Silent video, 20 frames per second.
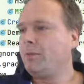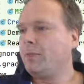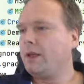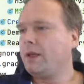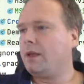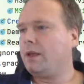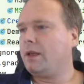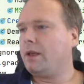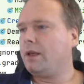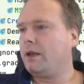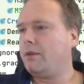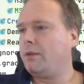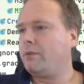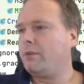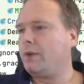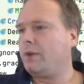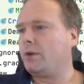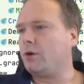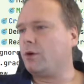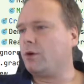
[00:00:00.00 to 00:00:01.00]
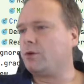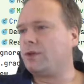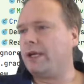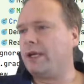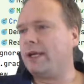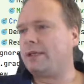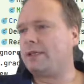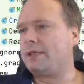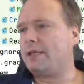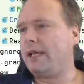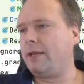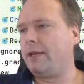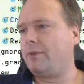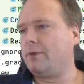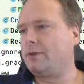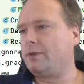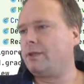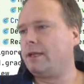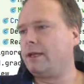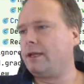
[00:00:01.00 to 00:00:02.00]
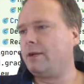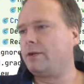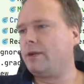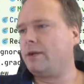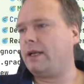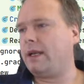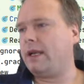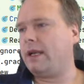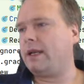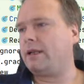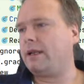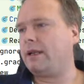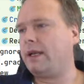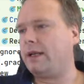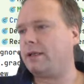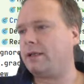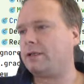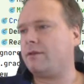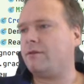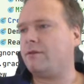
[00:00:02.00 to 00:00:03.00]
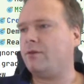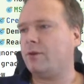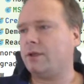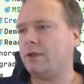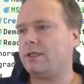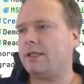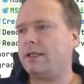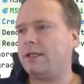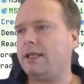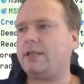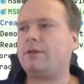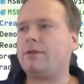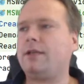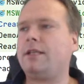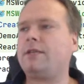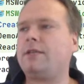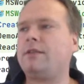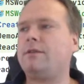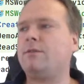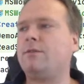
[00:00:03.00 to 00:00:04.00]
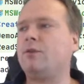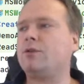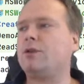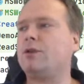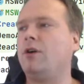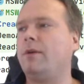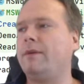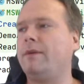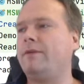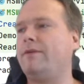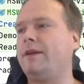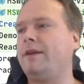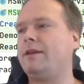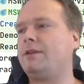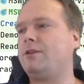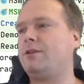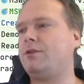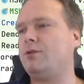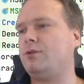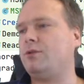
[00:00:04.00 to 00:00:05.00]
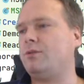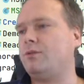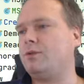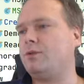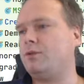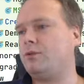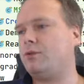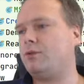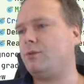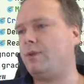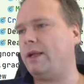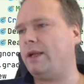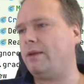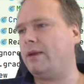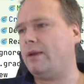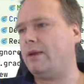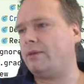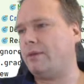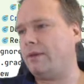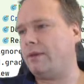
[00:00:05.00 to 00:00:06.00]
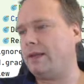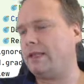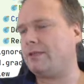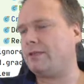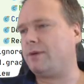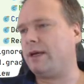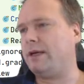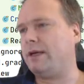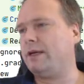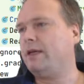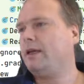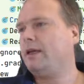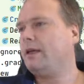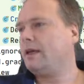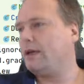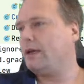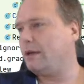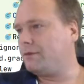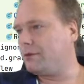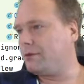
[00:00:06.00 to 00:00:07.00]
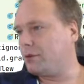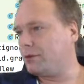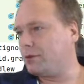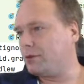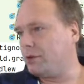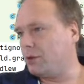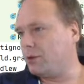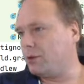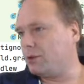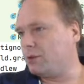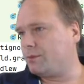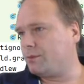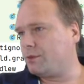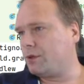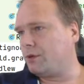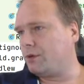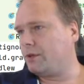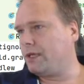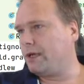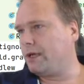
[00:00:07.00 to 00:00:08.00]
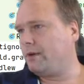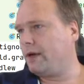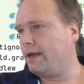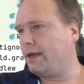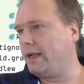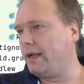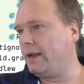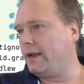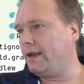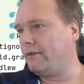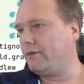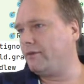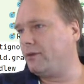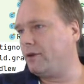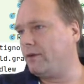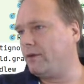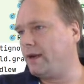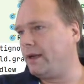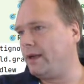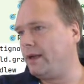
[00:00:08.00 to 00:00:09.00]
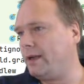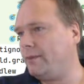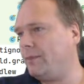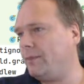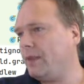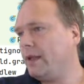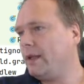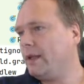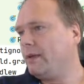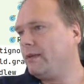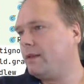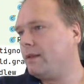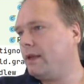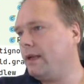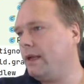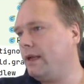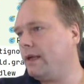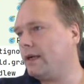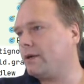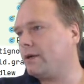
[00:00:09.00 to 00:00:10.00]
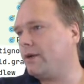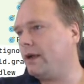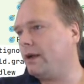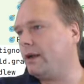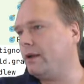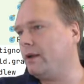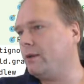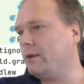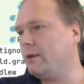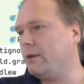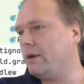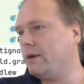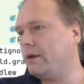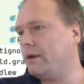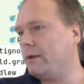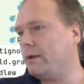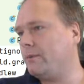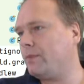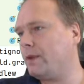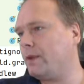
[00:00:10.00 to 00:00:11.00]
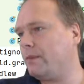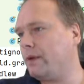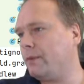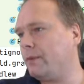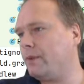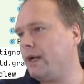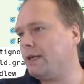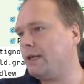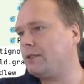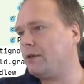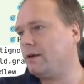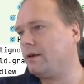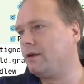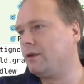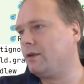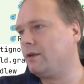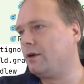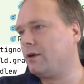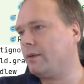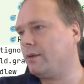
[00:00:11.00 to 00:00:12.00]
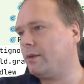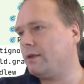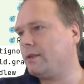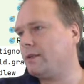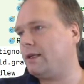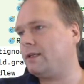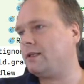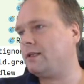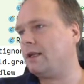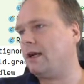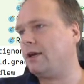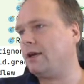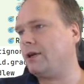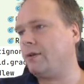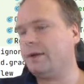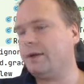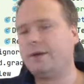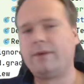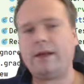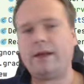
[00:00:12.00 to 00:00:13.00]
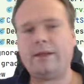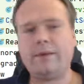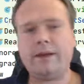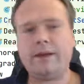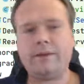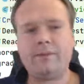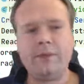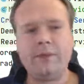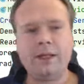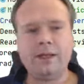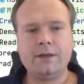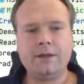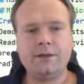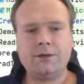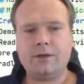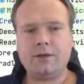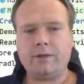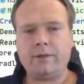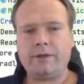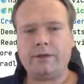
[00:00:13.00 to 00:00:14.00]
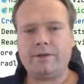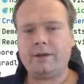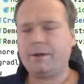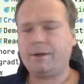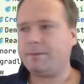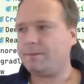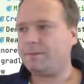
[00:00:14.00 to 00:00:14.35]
You can also add tables, and then you can add headers and footers. That's the most common things to play around with. That's why I've chosen those. So generate header and footer right here. Here I create a new. We pass on the document as an argument right there to the method.